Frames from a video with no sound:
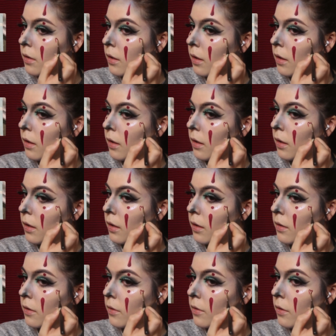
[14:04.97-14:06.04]
I hate
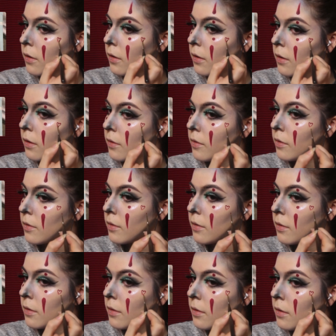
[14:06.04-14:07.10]
drawing hearts.
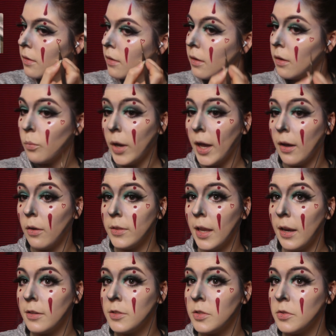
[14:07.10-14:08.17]
Wow, that
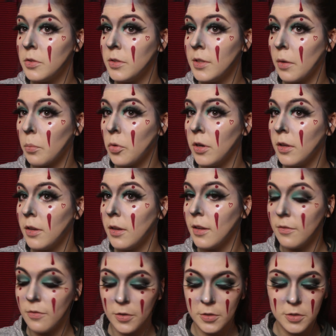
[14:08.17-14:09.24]
actually turned out pretty
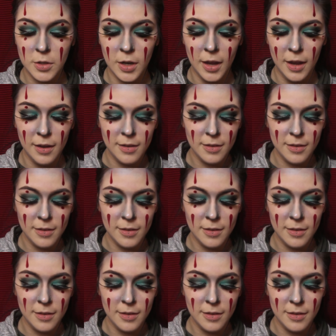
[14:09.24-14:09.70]
good. First try.